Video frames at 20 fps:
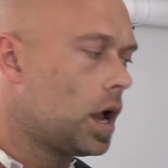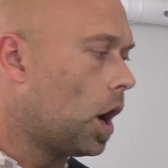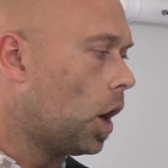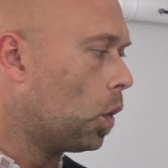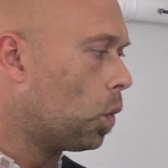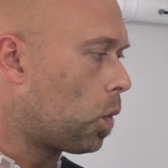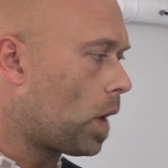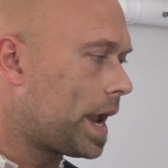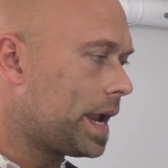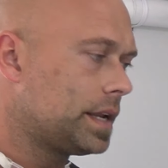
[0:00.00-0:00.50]
a
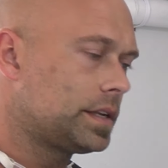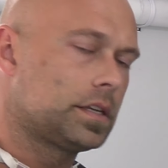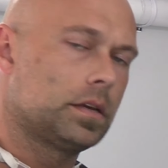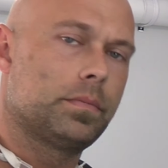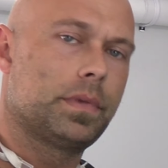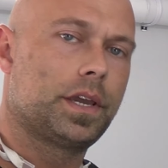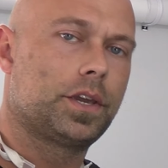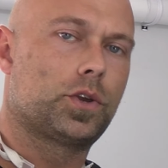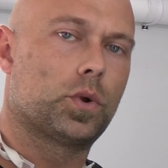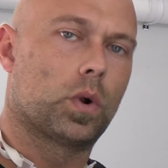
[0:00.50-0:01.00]
way to
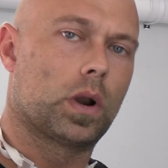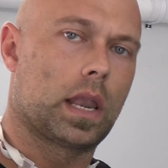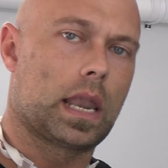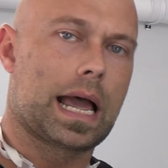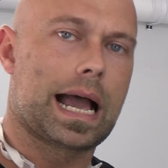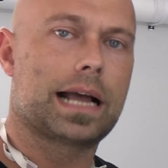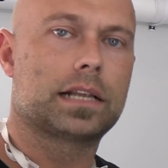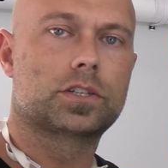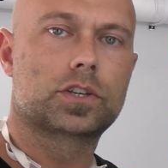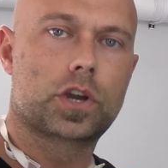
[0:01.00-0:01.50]
make your
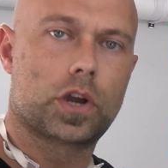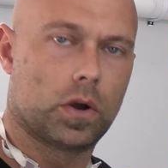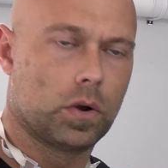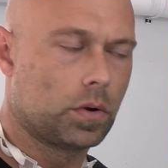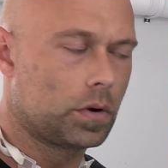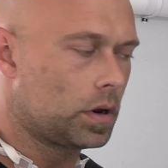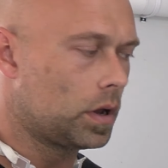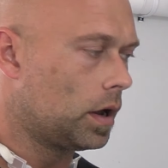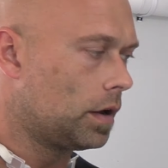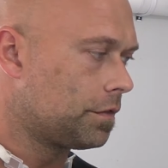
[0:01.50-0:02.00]
last
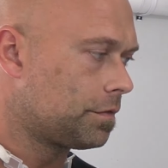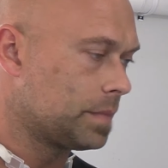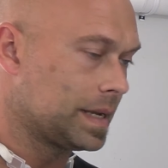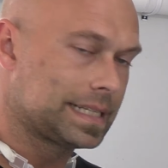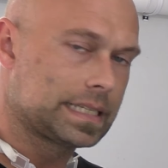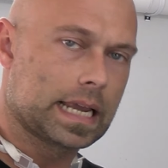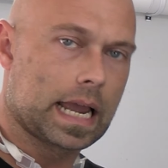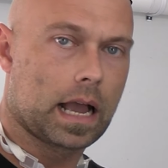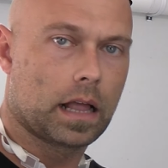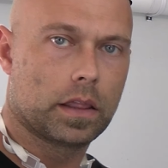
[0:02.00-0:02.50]
coat of
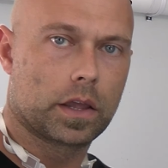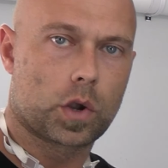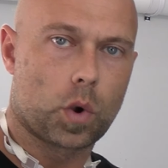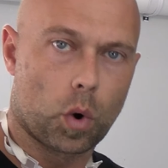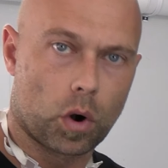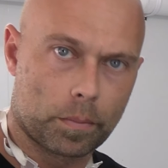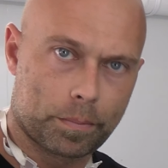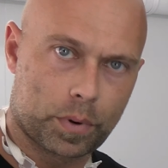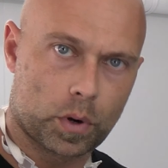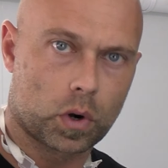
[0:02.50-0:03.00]
metallic
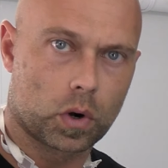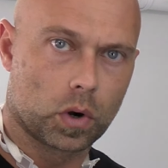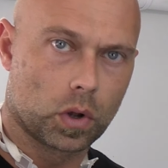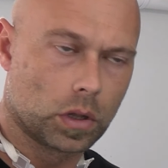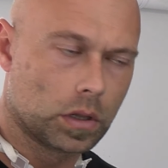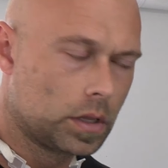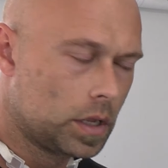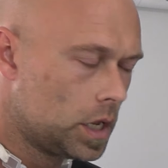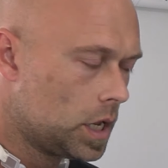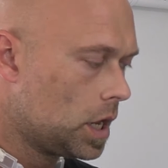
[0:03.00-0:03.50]
or
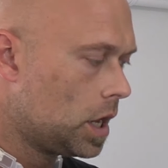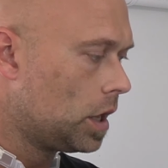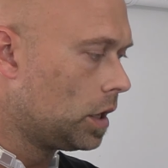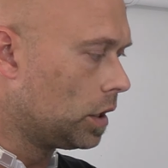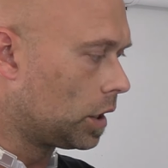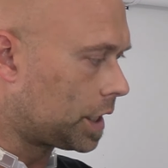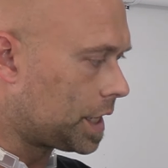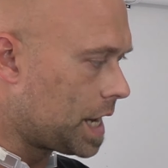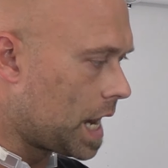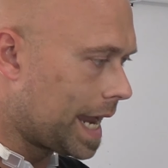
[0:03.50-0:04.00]
pearl
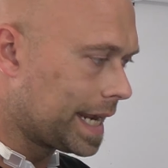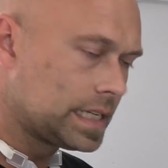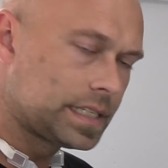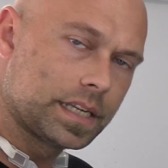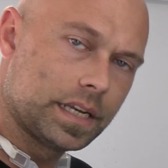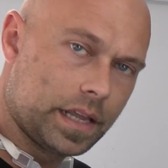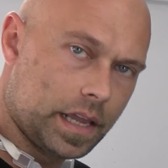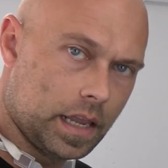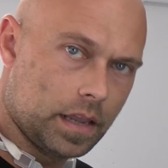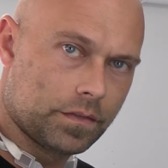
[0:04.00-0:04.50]
look nice
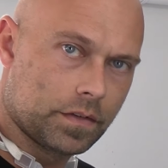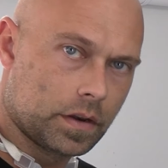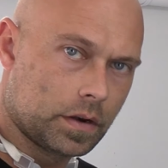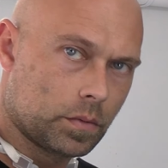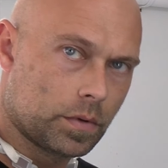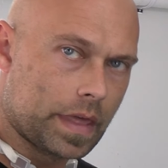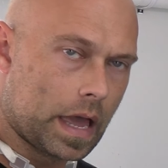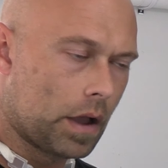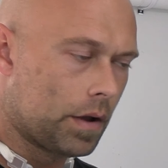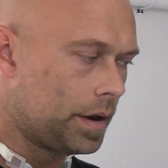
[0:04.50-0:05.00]
and
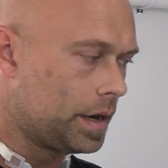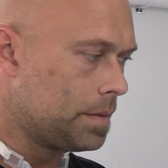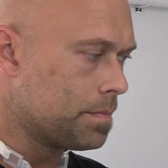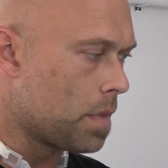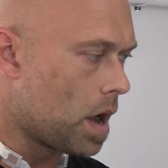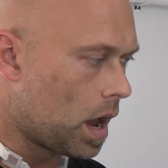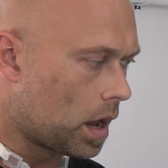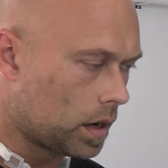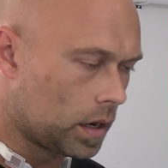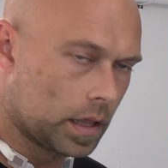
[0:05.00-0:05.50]
even without any
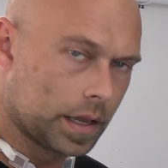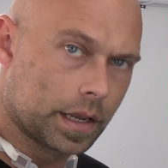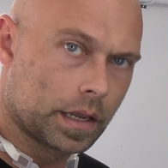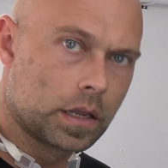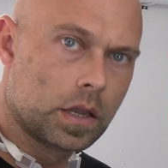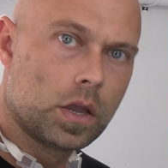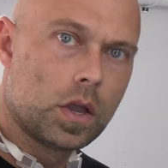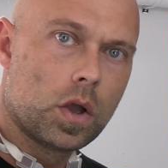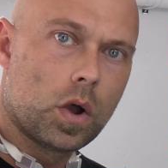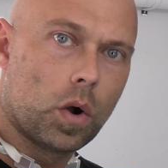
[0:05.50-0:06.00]
mottling
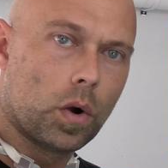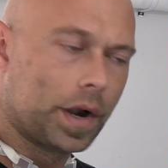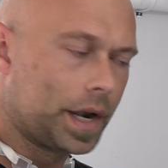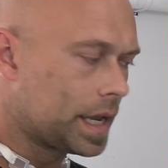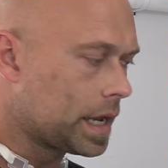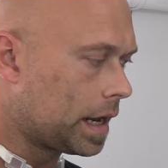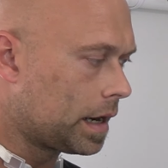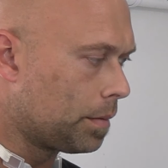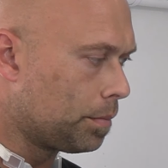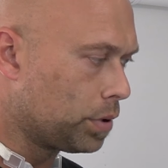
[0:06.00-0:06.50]
or any
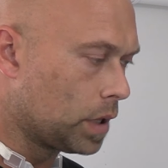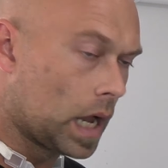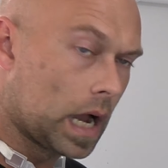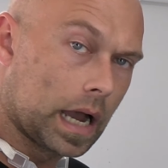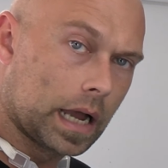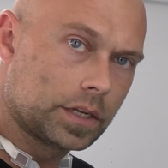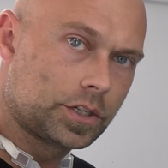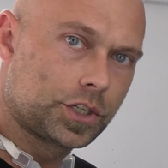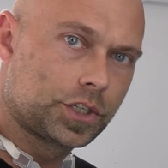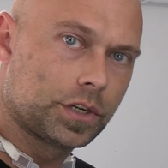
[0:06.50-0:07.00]
kind of
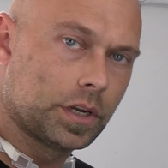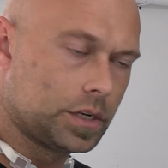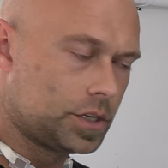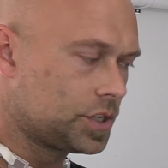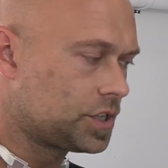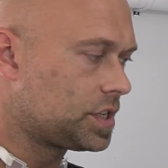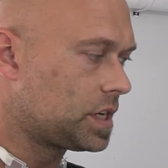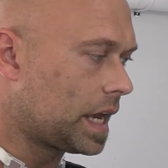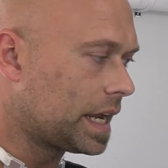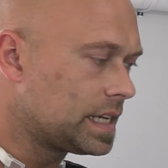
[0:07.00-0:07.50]
blotch,
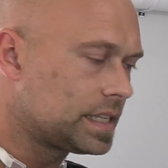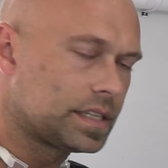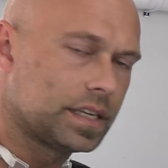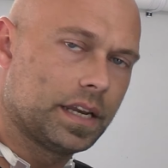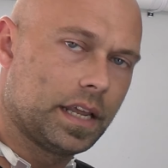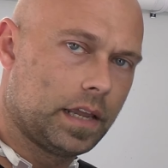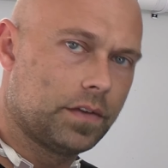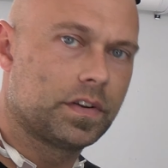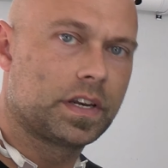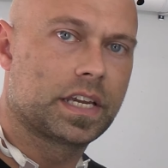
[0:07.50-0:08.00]
just nice
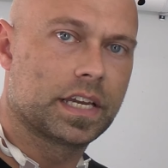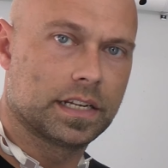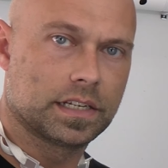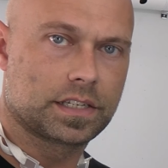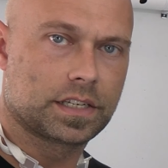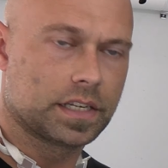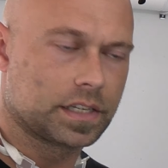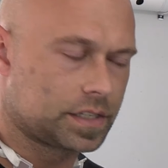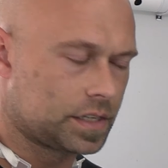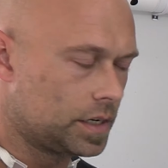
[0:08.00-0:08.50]
and even
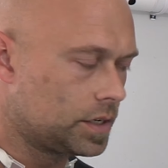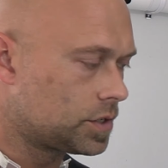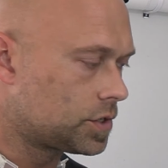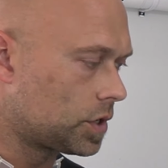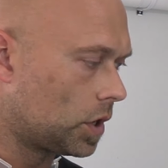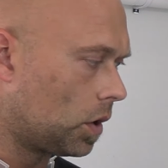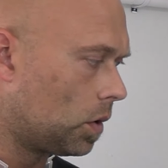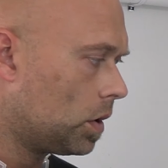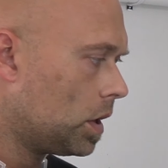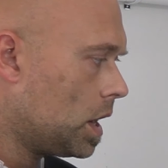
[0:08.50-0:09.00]
consistent.
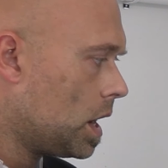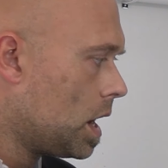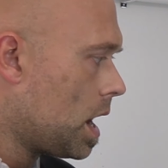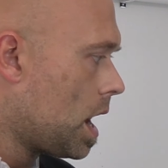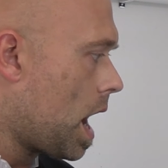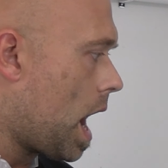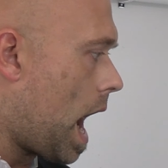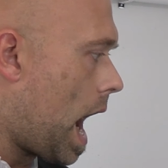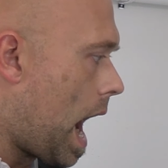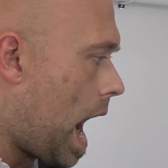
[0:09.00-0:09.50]
So
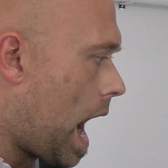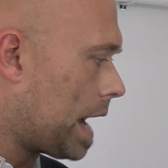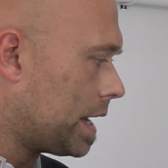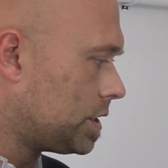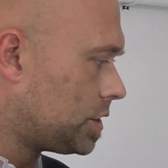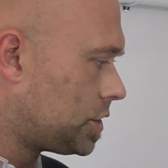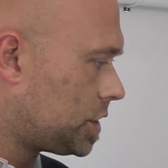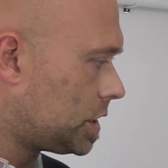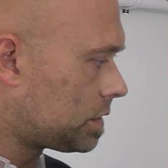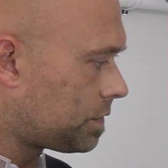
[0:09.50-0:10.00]
I
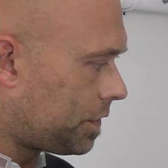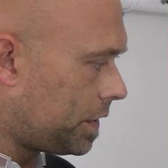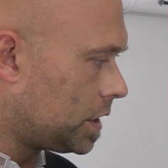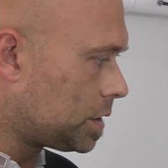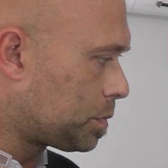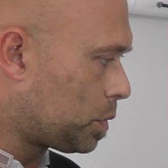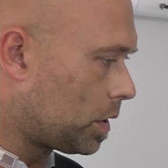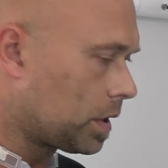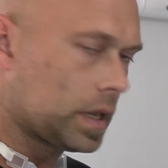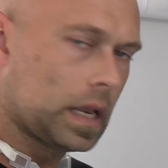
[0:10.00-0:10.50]
just
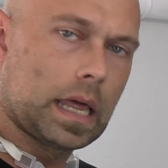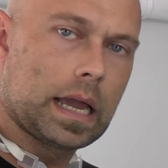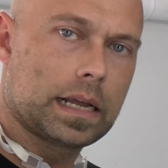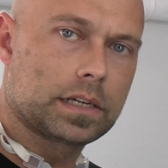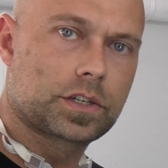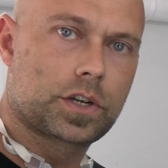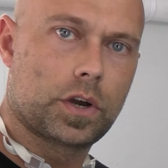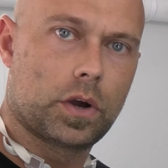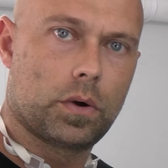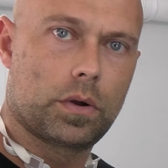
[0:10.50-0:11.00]
finished putting the
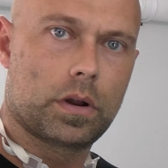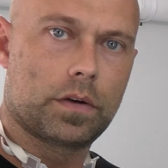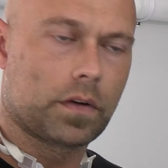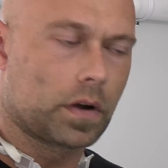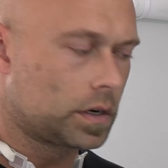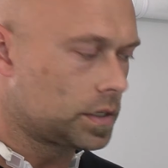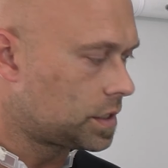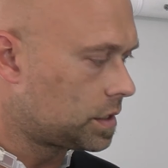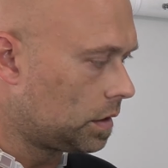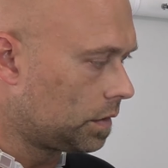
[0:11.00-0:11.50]
last coat of
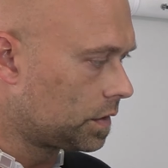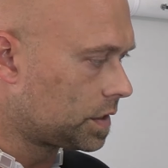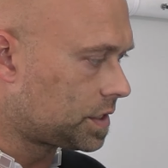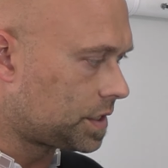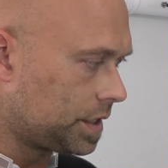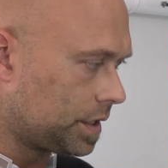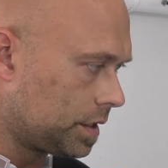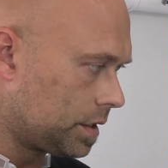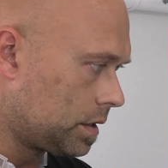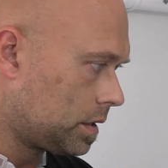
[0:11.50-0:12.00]
our silver
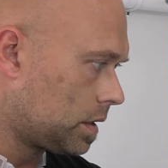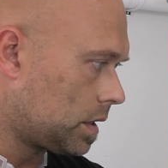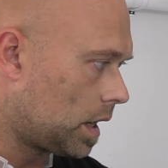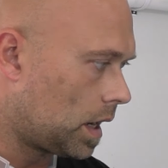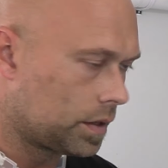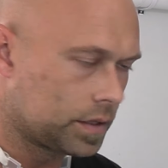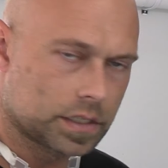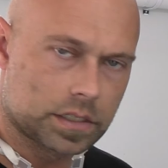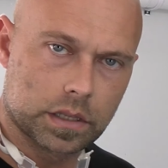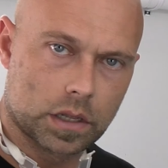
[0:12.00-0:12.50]
sealer
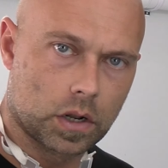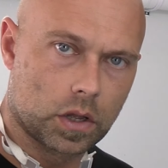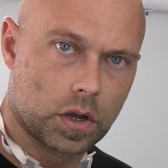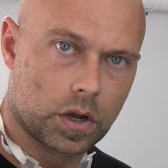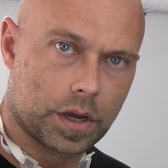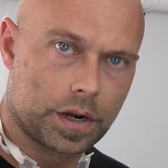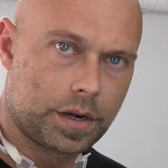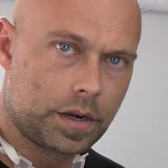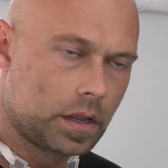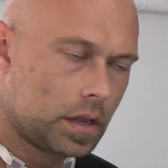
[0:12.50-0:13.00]
on this little
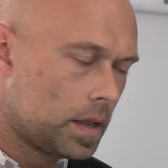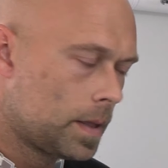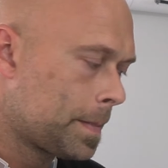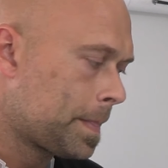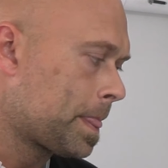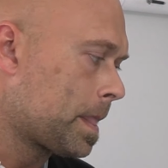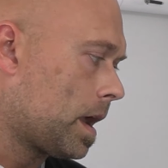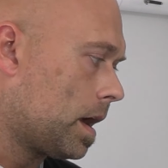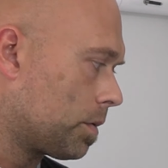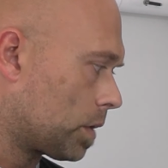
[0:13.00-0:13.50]
hood.
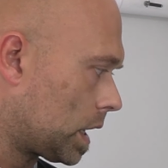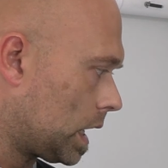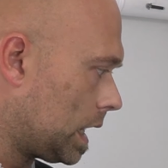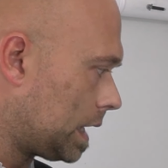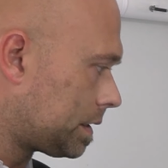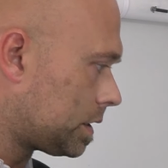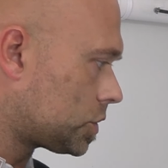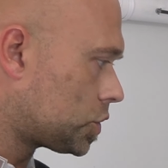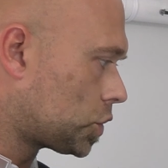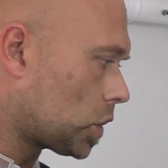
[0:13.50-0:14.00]
We're gonna
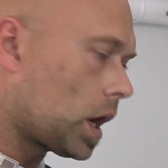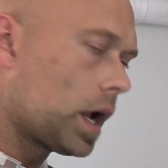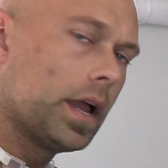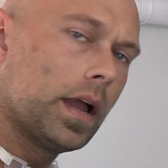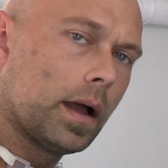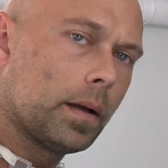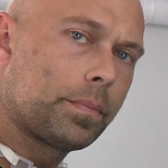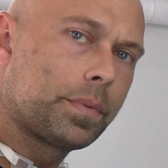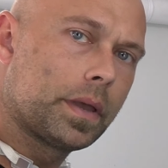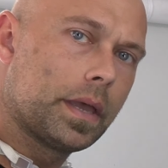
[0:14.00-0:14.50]
let this dry
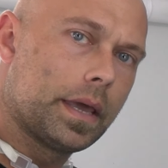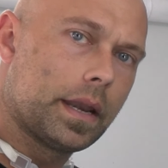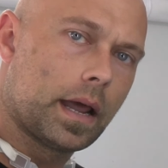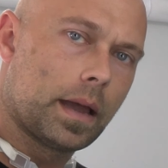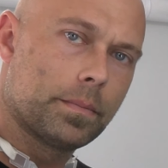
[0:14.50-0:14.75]
up and